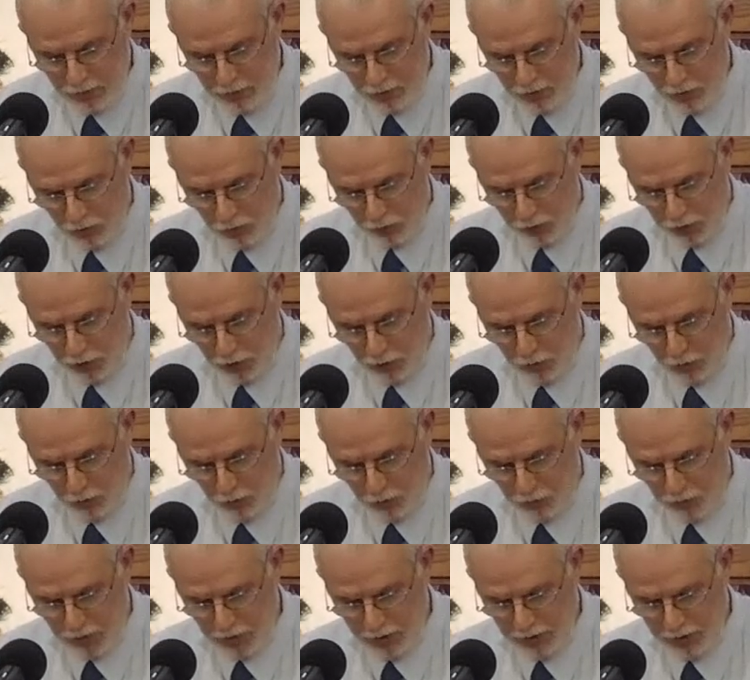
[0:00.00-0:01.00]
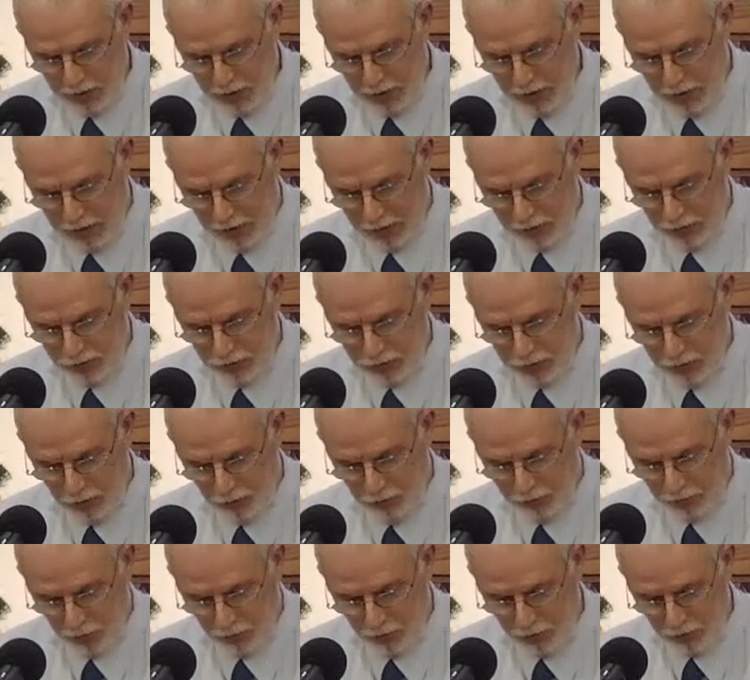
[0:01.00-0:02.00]
Your gold and
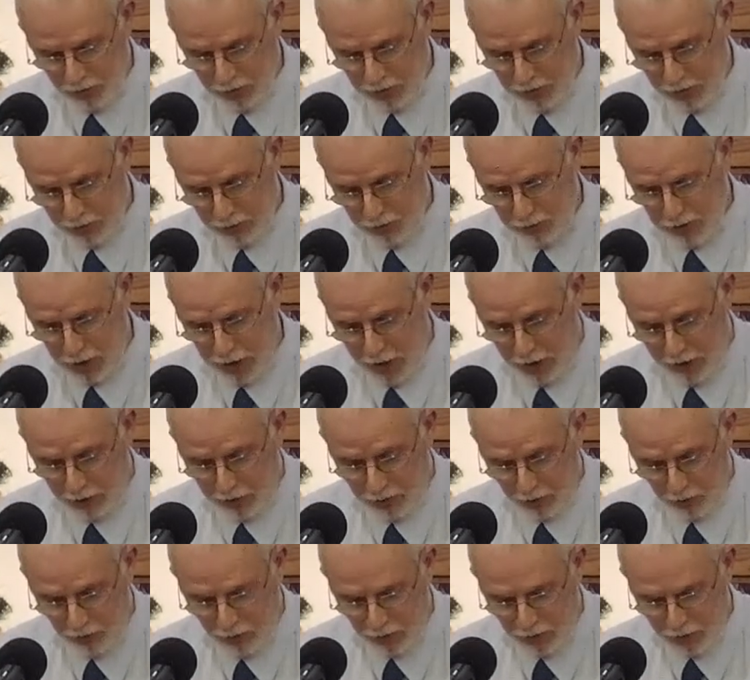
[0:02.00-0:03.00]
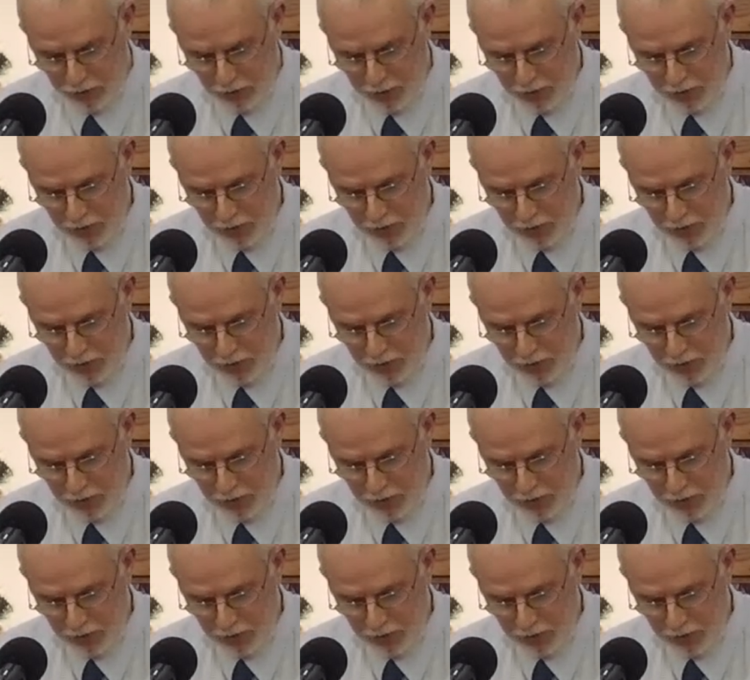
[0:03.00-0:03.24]
silver is cankered,